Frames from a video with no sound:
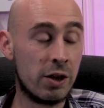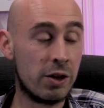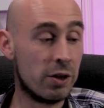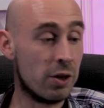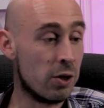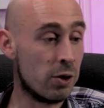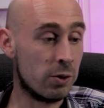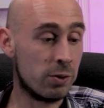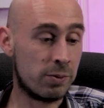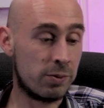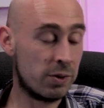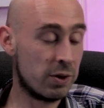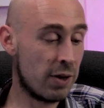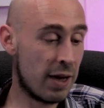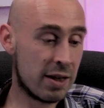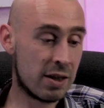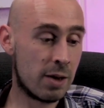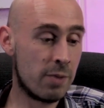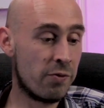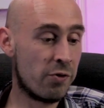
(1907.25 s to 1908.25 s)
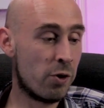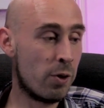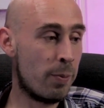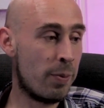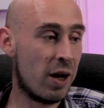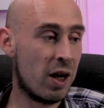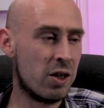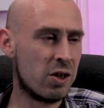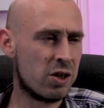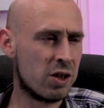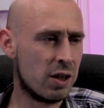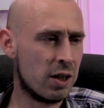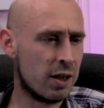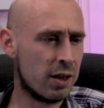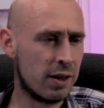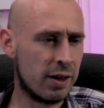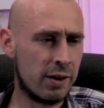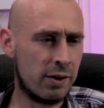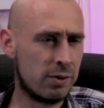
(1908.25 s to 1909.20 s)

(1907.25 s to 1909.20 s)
you're asking for an apology.